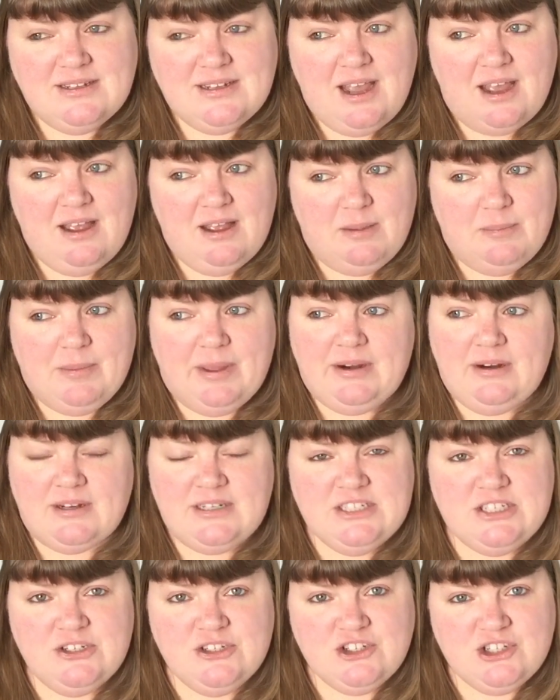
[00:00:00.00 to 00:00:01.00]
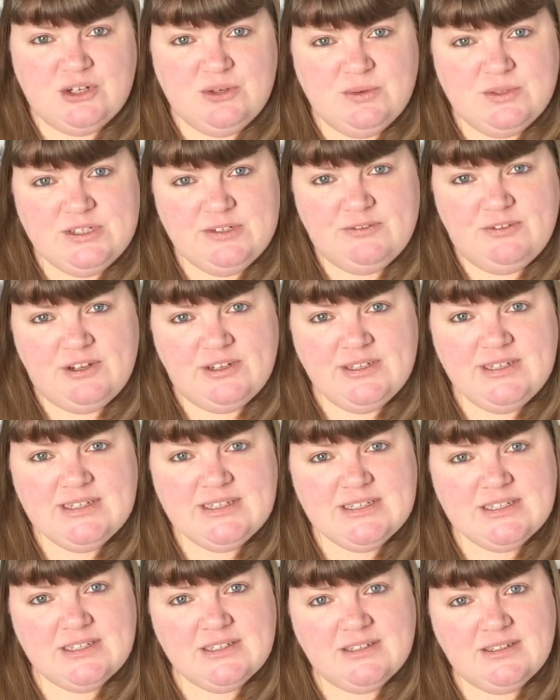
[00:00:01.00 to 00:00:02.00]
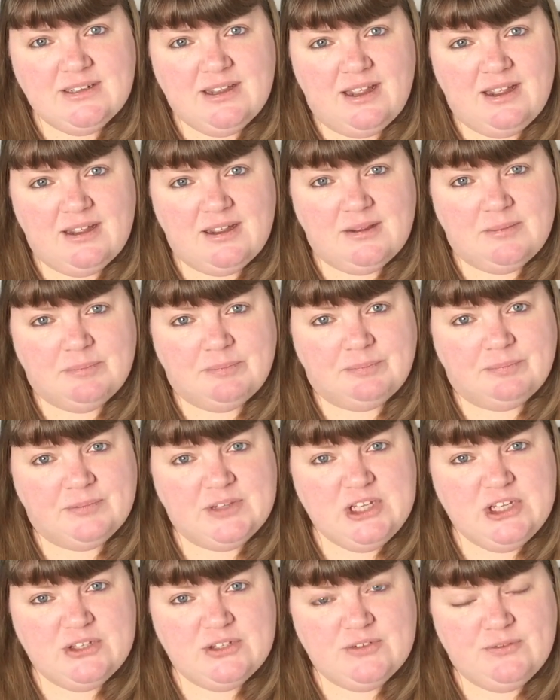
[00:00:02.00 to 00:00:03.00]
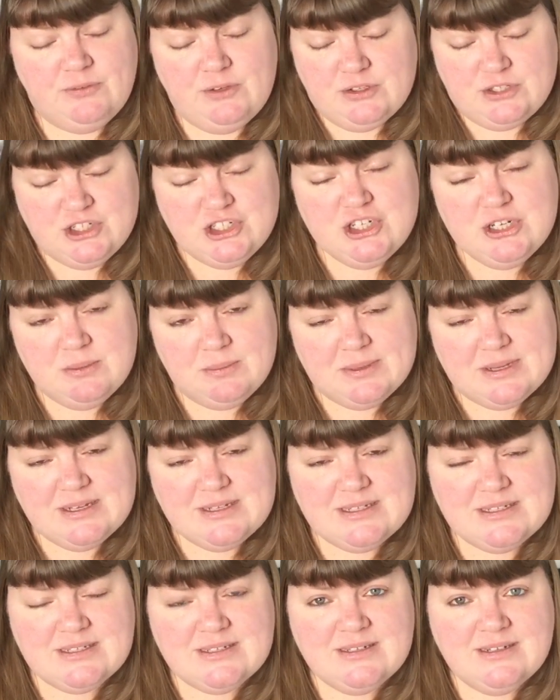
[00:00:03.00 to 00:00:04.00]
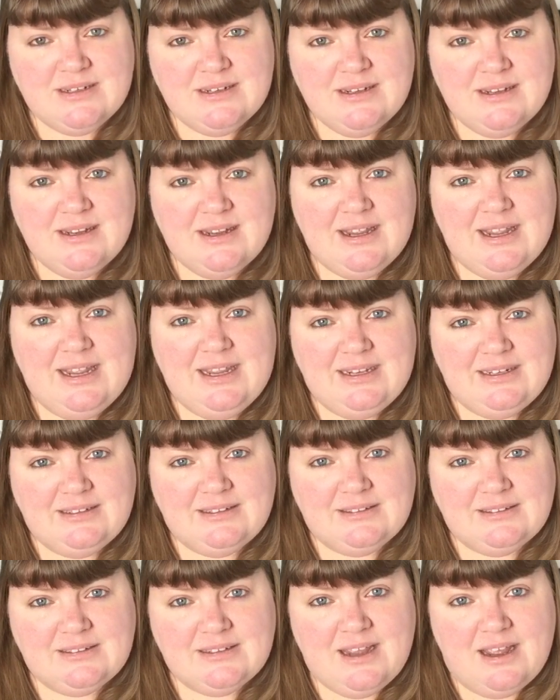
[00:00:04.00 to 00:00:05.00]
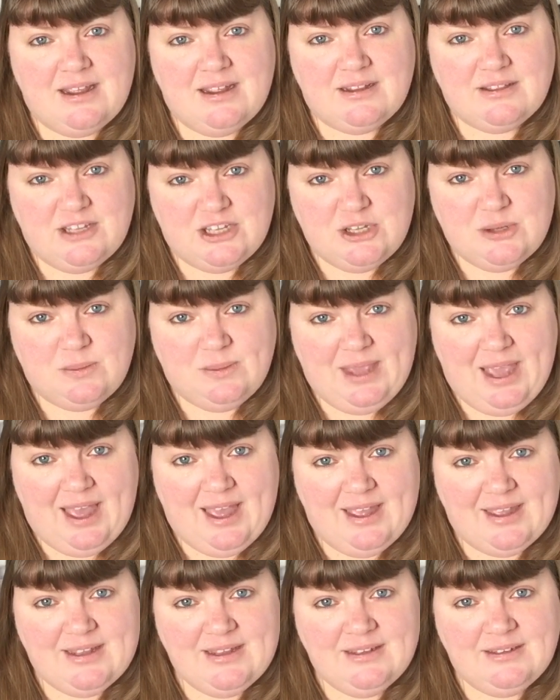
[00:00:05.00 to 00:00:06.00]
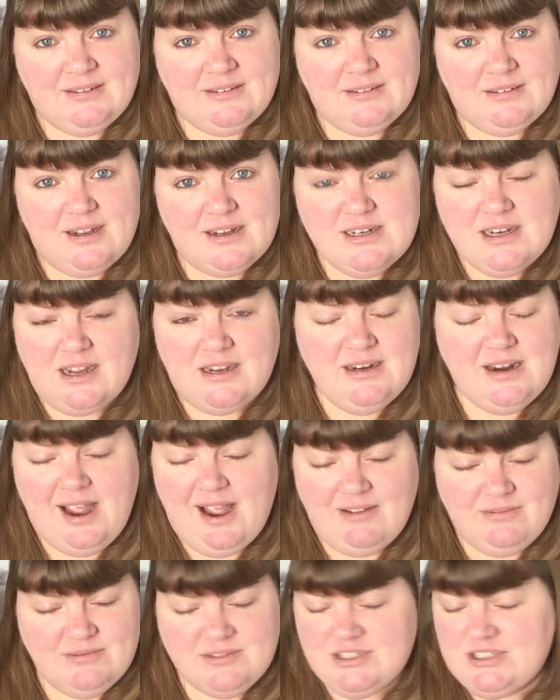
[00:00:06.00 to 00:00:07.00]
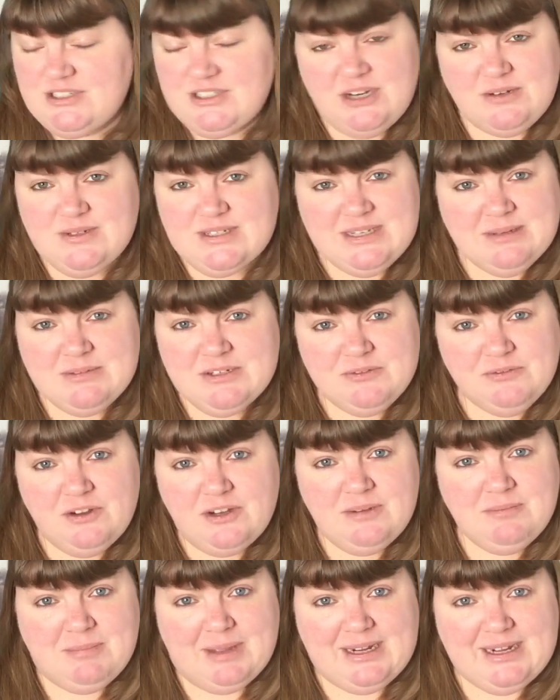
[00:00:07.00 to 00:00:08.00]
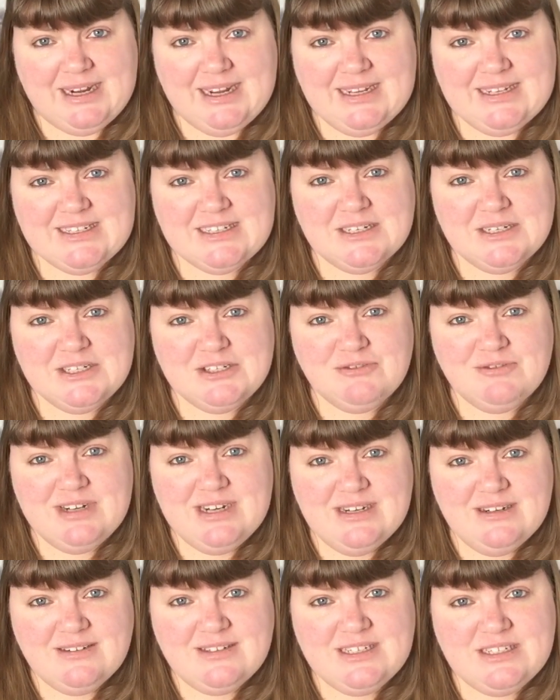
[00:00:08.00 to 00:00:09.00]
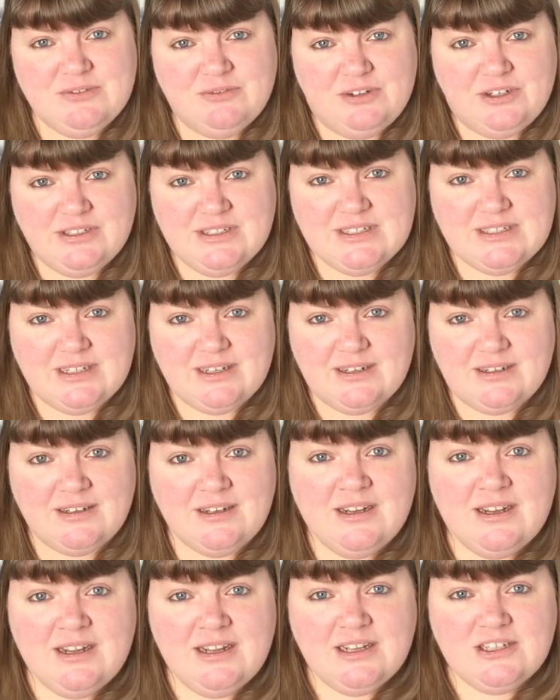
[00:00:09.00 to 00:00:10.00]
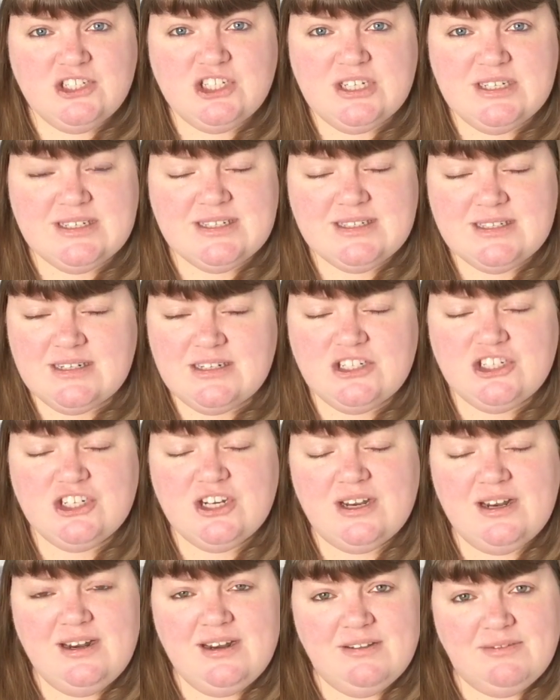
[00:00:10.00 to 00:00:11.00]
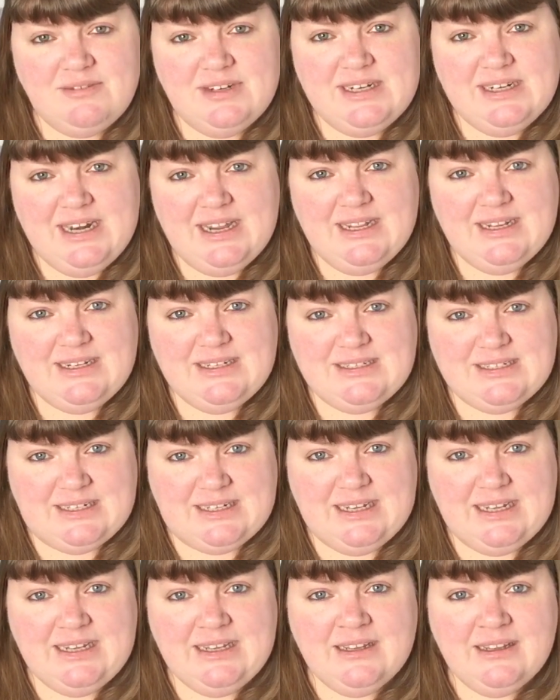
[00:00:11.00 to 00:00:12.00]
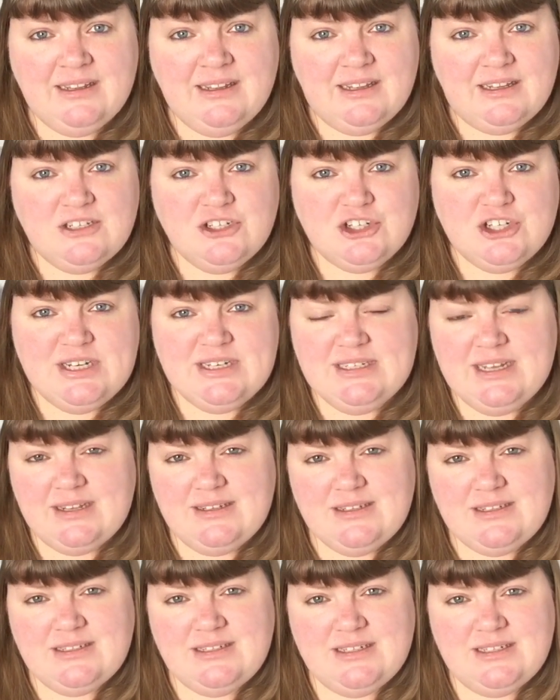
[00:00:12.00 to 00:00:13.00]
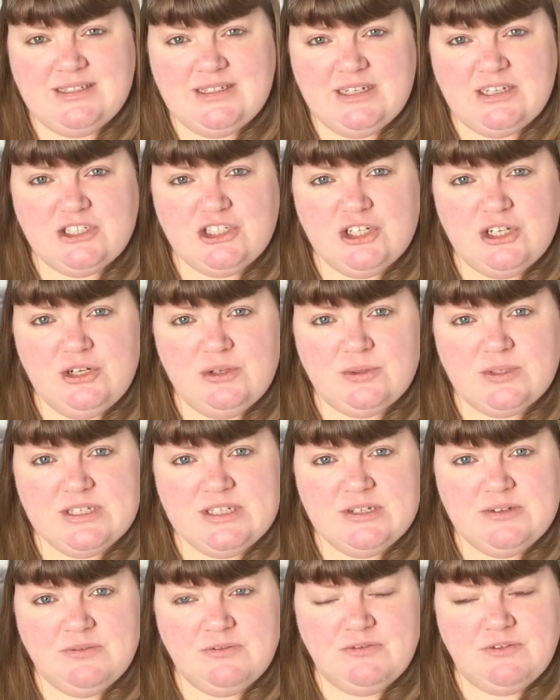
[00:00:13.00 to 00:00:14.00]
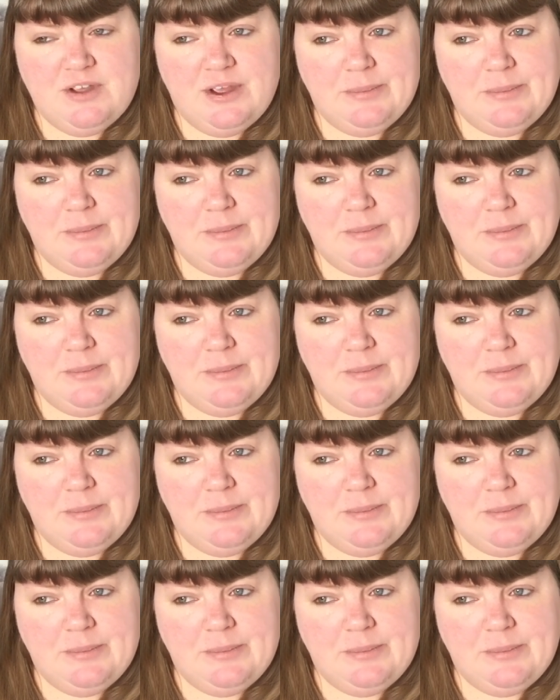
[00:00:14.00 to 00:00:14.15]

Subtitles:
And I do struggle to find floss tubers in the UK. I don't seem to find many, so it's really nice to find her. And she's such a lovely lady, and she tends to stitch a lot of